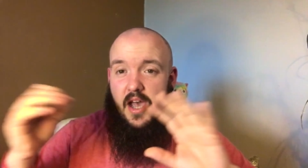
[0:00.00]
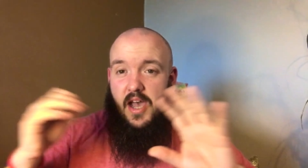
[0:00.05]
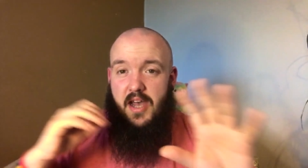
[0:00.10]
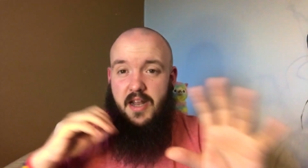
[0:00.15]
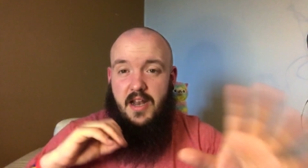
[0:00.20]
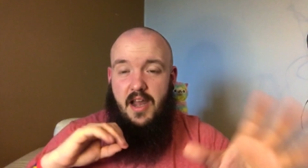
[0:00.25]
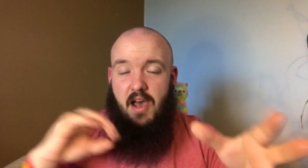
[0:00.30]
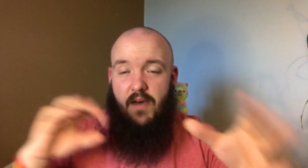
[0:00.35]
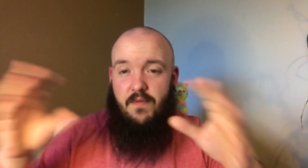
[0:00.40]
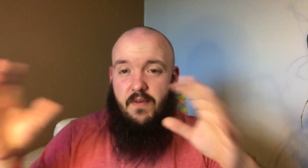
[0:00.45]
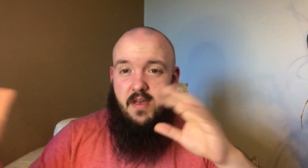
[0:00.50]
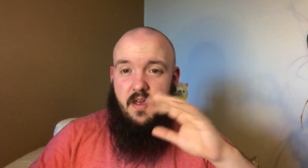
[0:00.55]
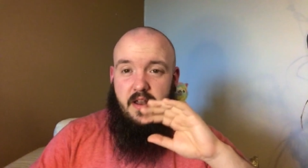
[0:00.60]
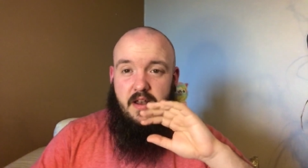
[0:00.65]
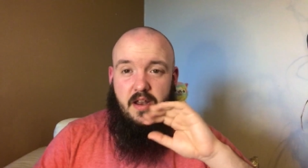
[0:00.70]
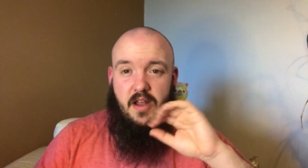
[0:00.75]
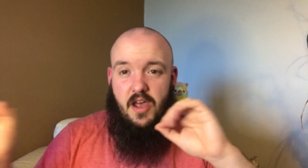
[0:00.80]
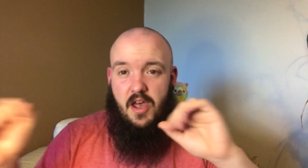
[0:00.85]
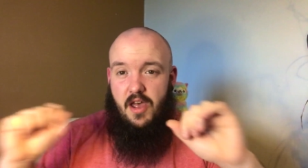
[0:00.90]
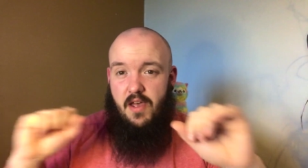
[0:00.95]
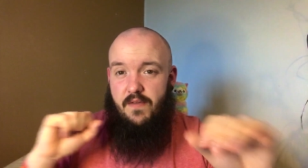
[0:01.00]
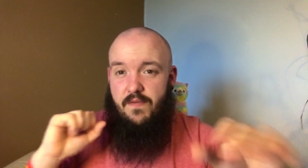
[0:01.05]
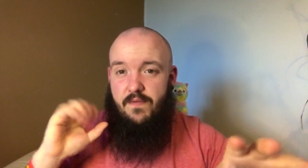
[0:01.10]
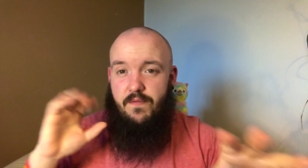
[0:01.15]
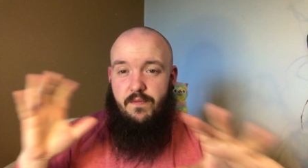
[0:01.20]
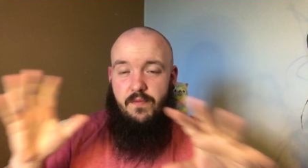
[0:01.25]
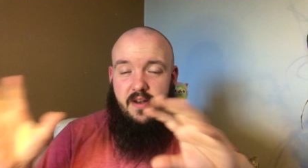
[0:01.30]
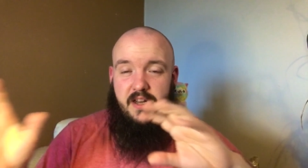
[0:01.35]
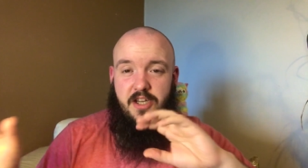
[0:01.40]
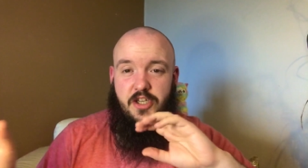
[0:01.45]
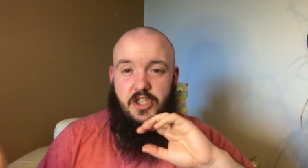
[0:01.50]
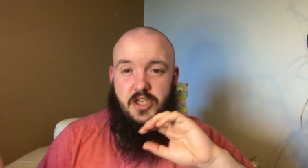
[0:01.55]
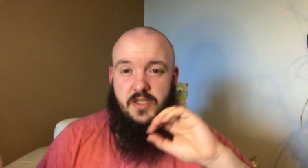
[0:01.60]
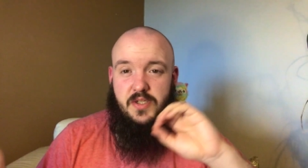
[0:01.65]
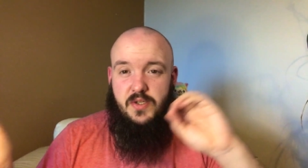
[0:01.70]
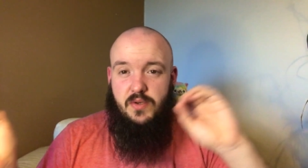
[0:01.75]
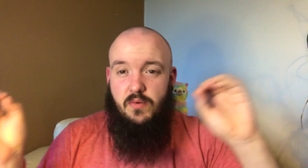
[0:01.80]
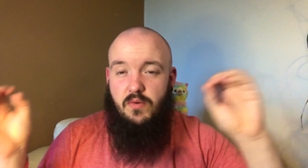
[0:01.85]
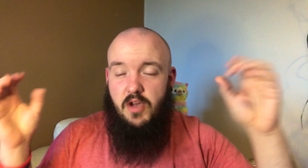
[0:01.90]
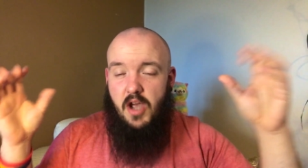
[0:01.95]
and other and earth
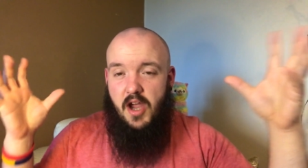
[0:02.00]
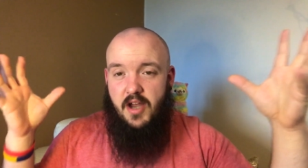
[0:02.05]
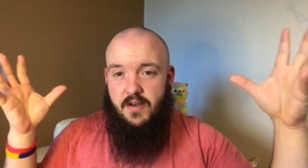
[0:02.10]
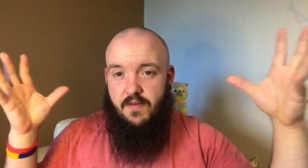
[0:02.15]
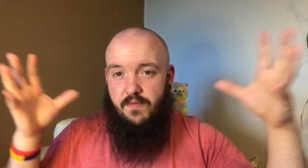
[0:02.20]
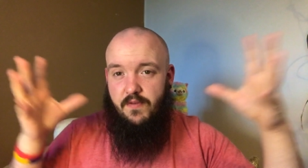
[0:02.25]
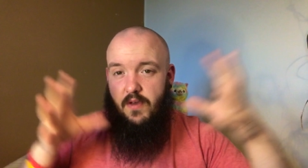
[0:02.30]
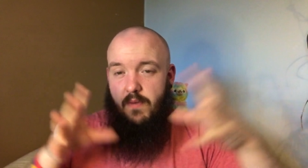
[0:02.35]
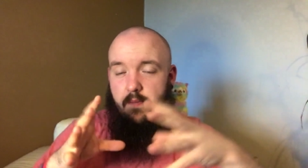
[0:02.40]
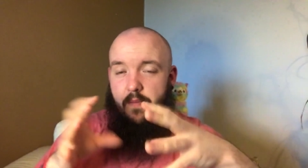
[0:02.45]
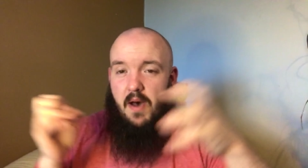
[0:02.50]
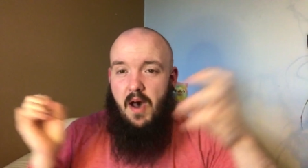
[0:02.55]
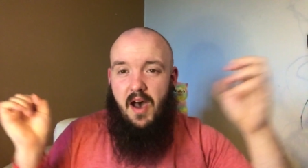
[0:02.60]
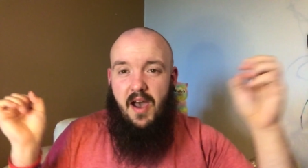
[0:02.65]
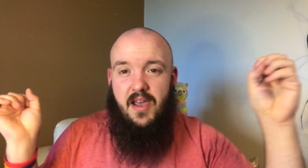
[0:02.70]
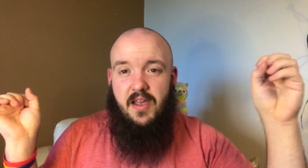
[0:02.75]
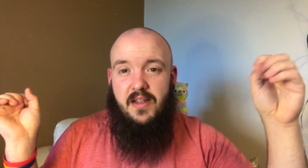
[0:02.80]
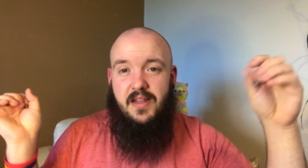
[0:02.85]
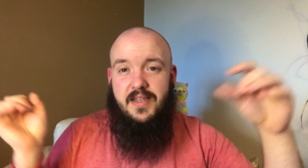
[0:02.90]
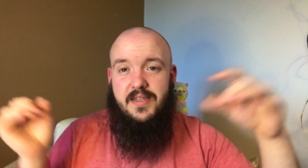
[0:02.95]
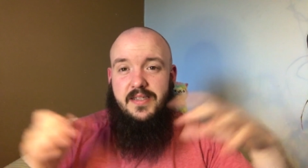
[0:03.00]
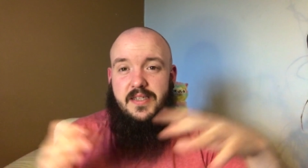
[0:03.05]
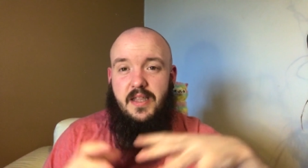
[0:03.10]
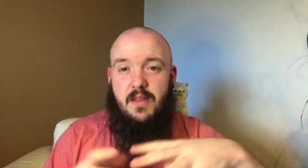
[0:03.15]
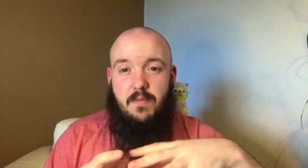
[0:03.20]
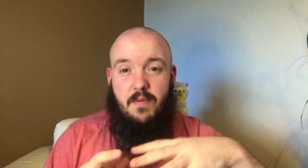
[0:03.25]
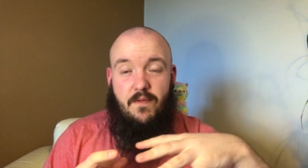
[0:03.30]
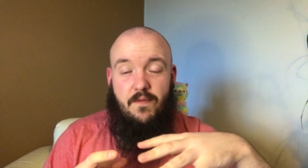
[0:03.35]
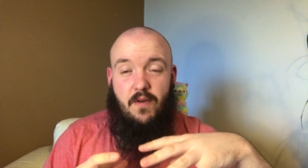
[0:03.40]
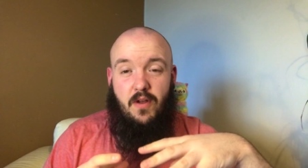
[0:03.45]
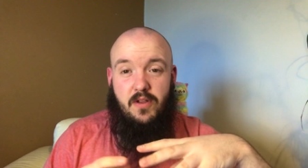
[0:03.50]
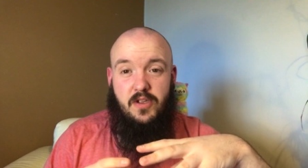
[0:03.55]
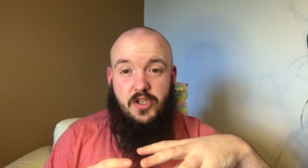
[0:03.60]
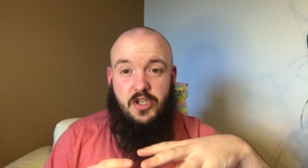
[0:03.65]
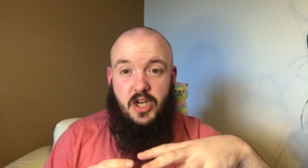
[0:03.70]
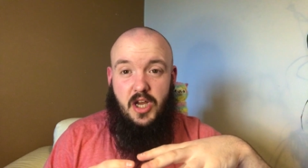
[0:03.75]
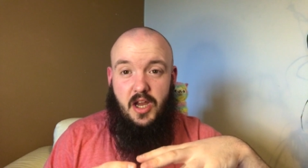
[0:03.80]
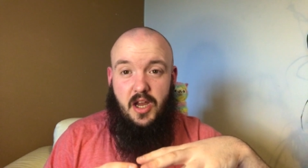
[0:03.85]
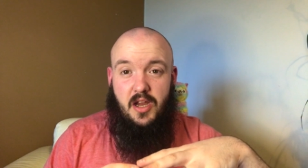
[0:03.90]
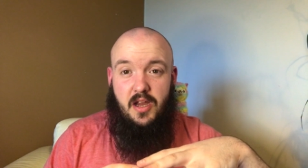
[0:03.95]
religions all kind of compile into the
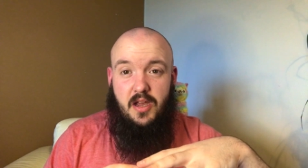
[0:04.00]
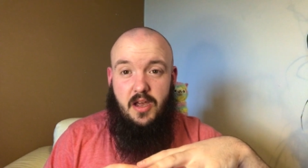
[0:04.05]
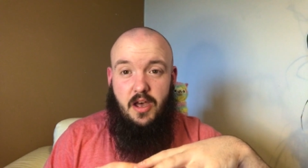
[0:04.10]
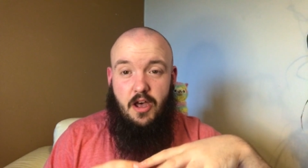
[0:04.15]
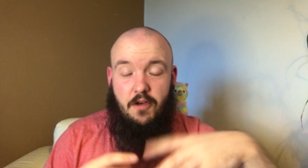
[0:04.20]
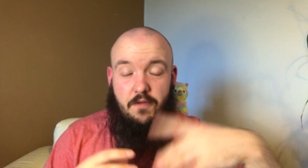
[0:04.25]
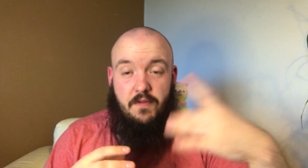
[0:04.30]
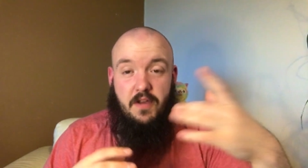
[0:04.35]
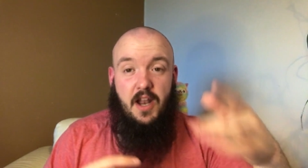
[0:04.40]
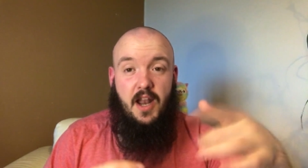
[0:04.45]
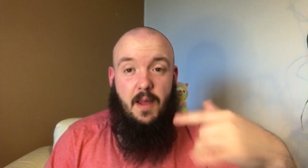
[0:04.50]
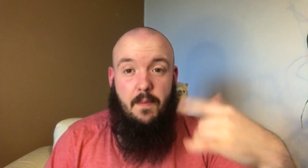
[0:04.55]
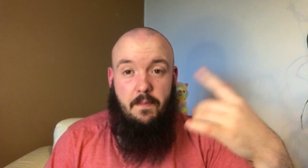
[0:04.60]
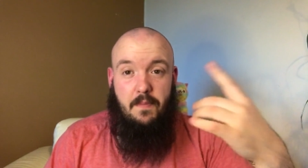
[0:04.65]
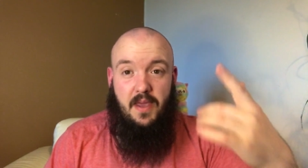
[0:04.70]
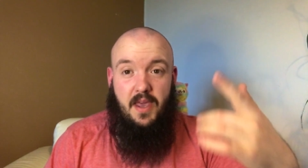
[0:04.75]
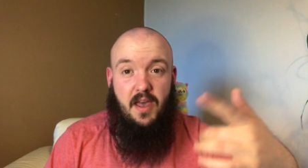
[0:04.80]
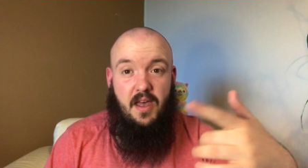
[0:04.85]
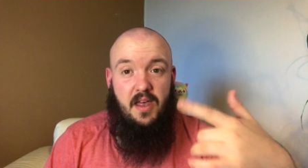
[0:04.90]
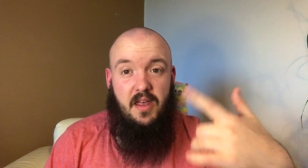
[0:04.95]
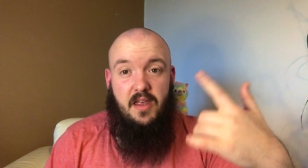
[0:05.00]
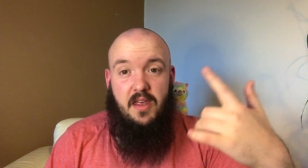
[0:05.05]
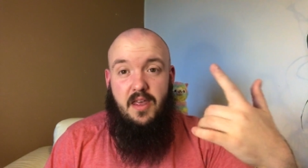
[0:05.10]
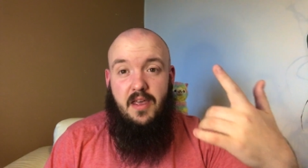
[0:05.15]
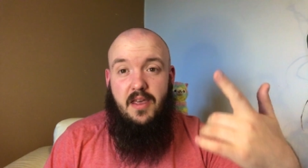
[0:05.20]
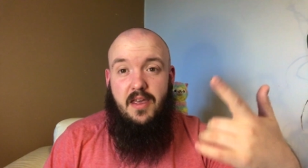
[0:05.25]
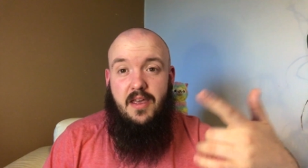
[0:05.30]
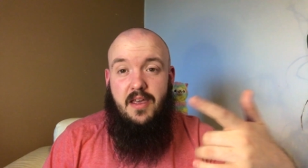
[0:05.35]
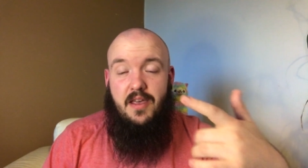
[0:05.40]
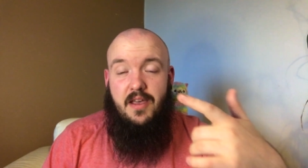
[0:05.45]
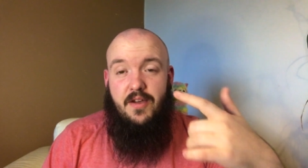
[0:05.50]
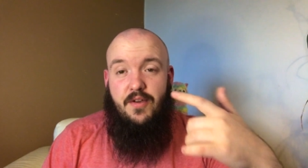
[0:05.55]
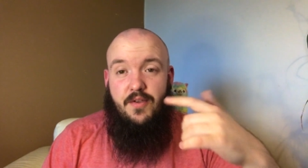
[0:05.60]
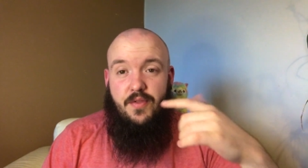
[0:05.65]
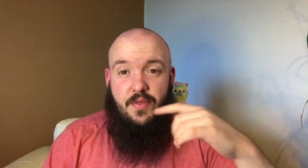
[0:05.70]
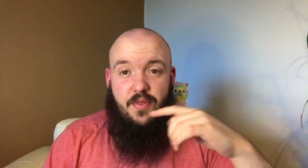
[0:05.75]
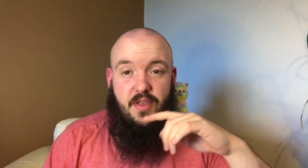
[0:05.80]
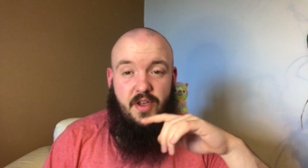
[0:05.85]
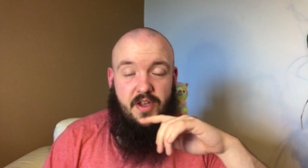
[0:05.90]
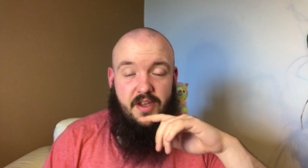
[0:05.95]
mythology of Colombia,
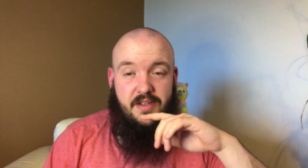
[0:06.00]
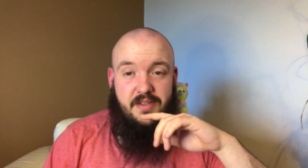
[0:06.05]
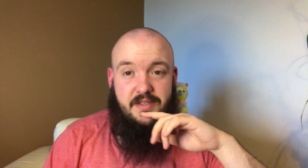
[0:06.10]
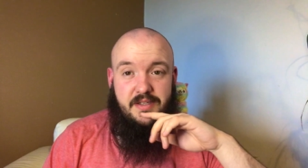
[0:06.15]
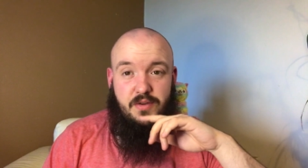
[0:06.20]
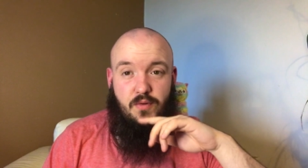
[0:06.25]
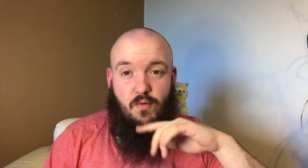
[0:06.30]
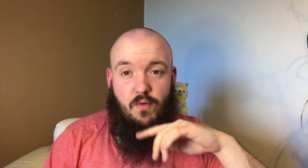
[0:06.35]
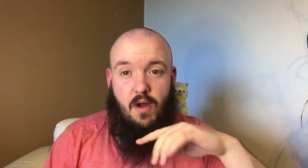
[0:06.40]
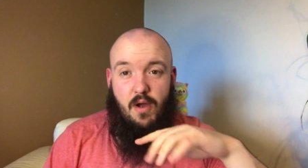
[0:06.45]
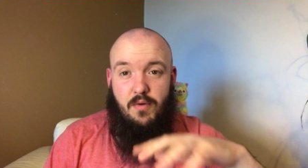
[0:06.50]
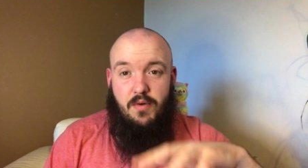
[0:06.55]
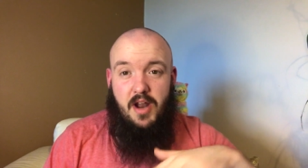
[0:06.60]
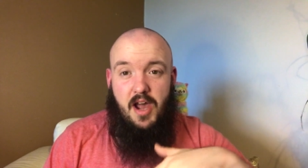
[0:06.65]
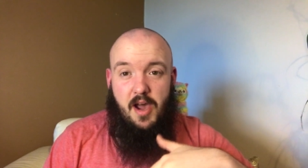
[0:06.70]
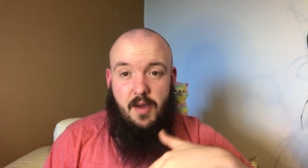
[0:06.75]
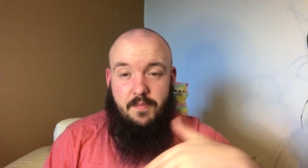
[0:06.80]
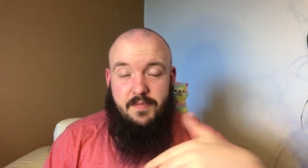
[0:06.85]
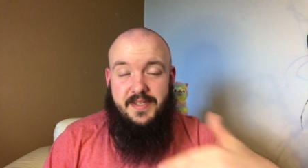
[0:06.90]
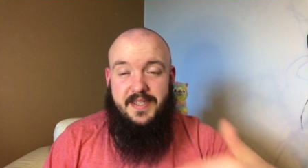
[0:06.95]
that's grown up